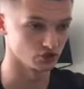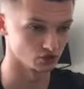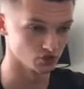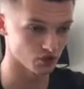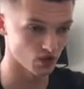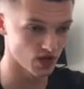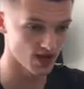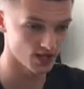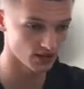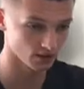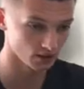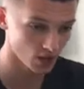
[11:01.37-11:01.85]
as
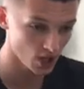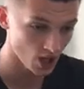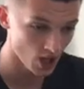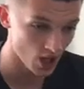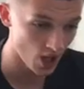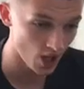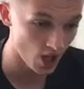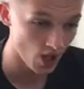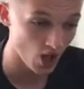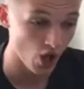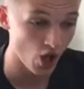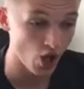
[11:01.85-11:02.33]
well,
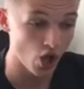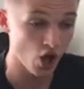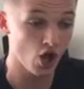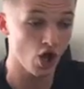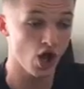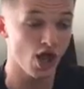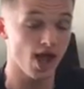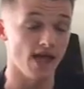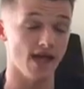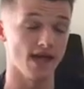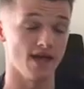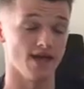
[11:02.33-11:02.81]

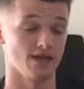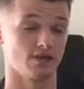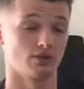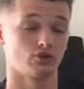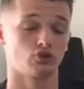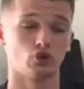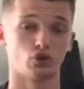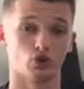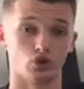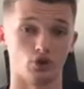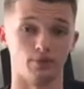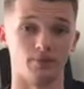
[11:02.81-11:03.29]
it
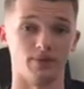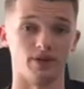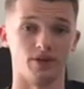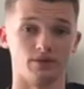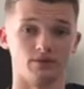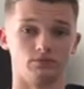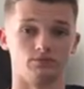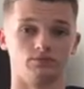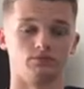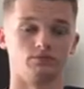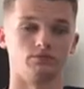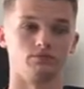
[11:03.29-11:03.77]
could have been